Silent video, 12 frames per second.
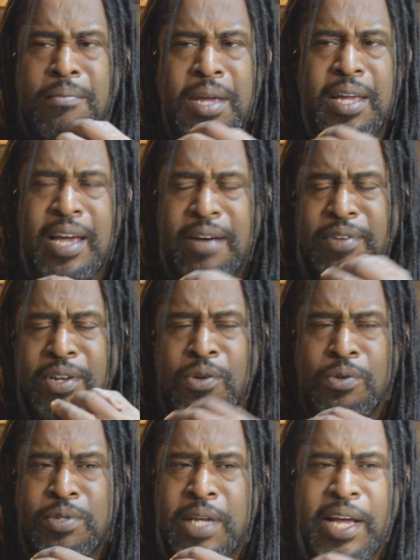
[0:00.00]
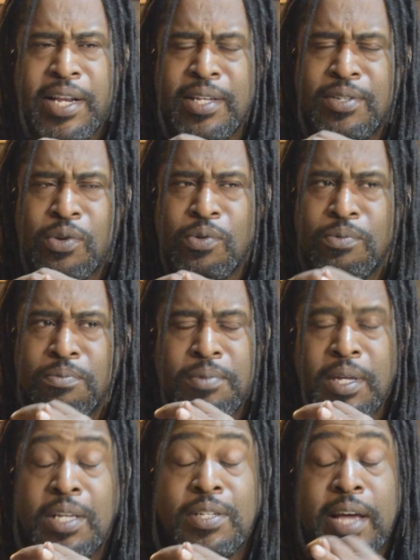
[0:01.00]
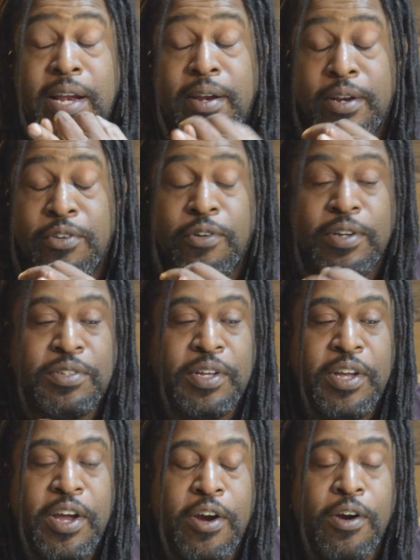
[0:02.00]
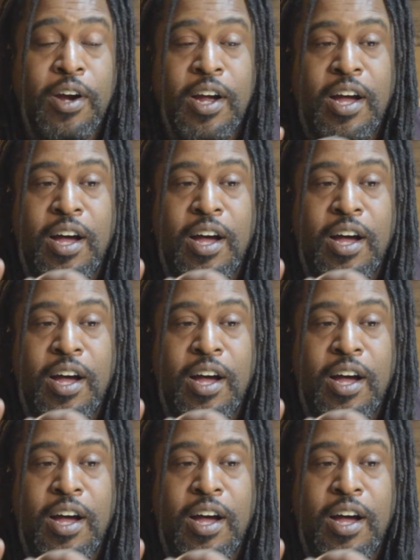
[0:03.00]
Meet, Kevin, who's had his own, he's had an interesting year.